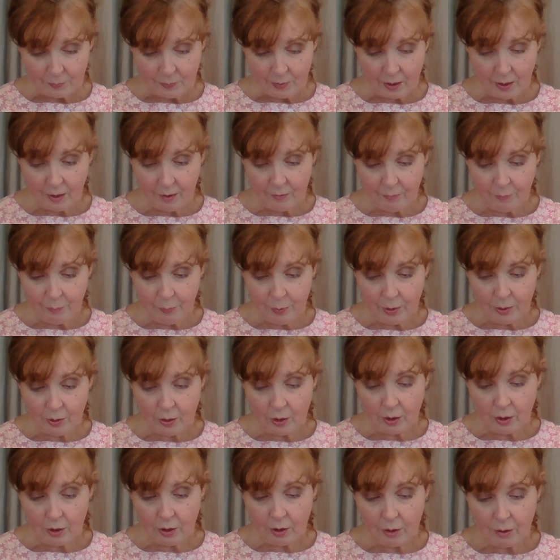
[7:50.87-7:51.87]
I've been
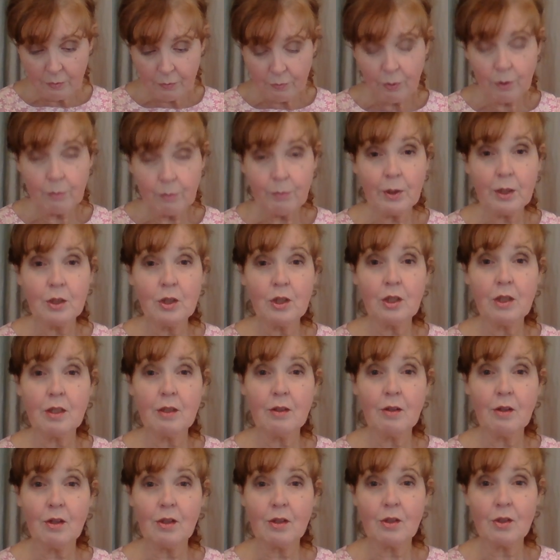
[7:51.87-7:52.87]
uh, for my
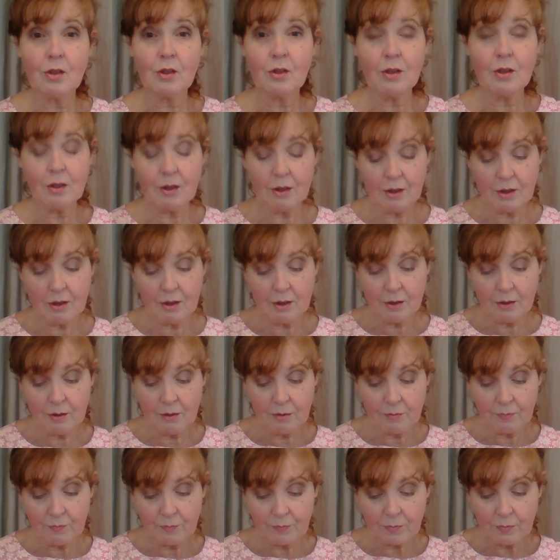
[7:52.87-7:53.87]
Jane Austen, uh,
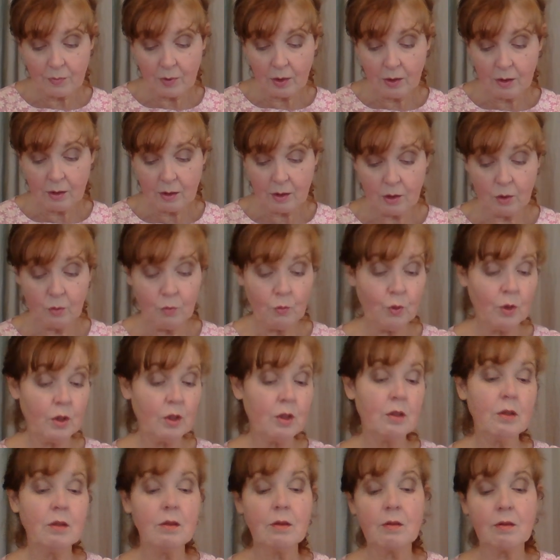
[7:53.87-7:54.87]
Austen
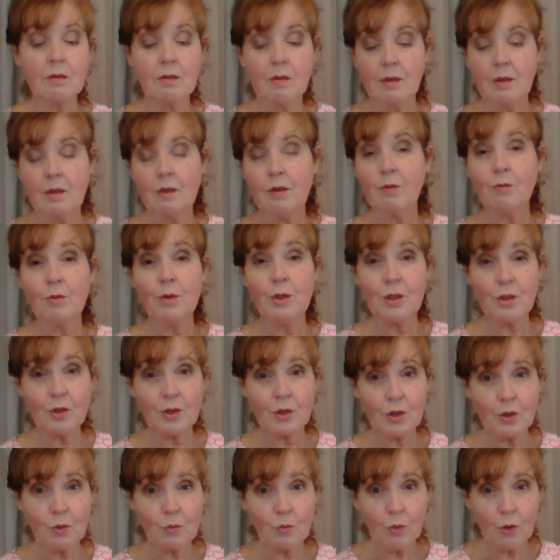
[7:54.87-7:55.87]
World
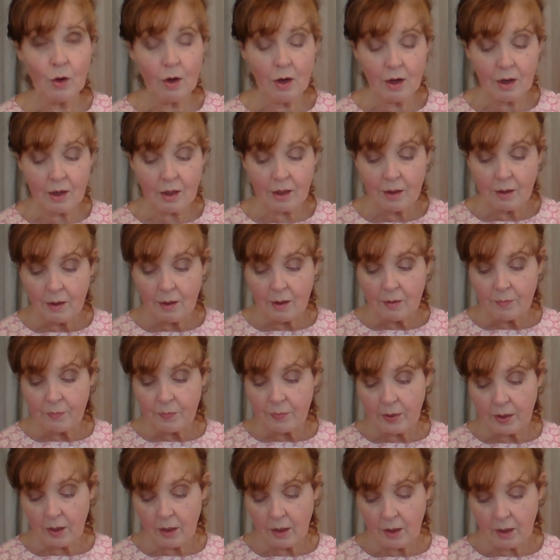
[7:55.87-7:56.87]
Regency Walk
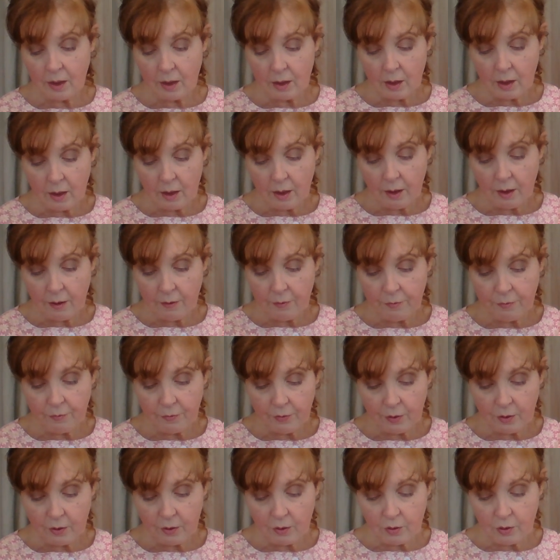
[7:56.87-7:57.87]
and I have
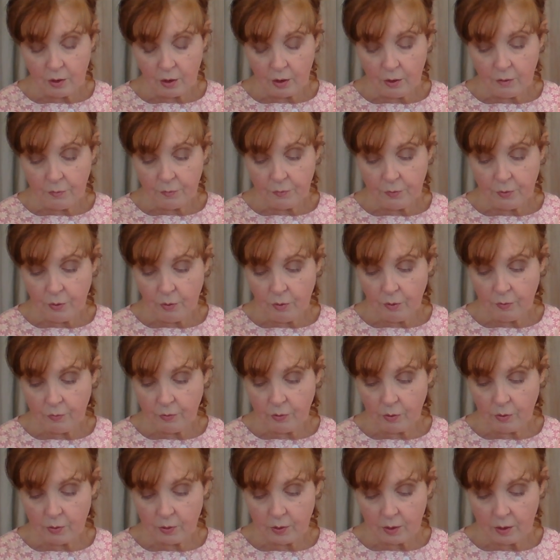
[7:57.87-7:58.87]
uh, done a few of
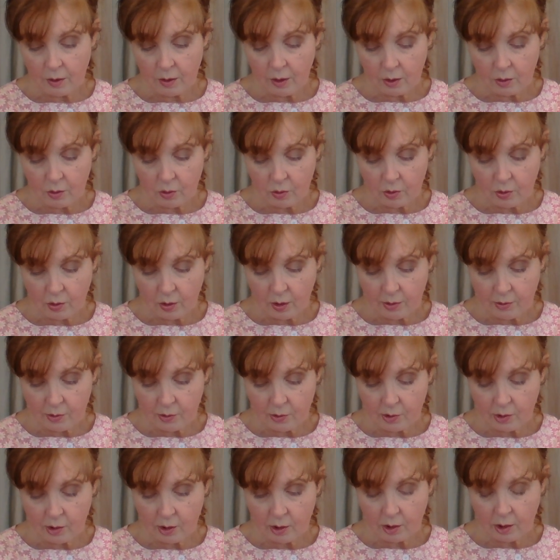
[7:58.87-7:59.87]
those
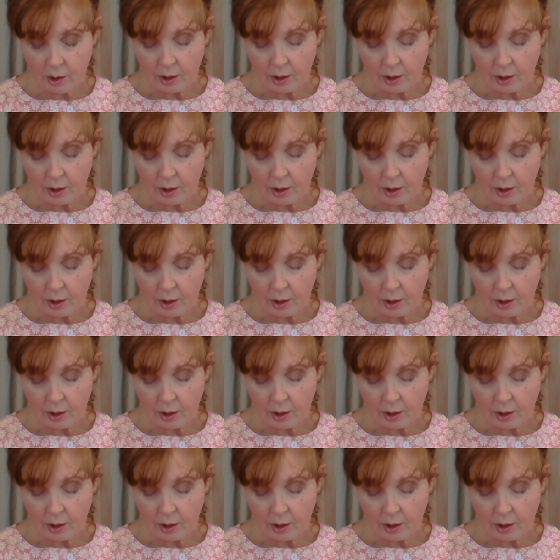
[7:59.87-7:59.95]
exercises that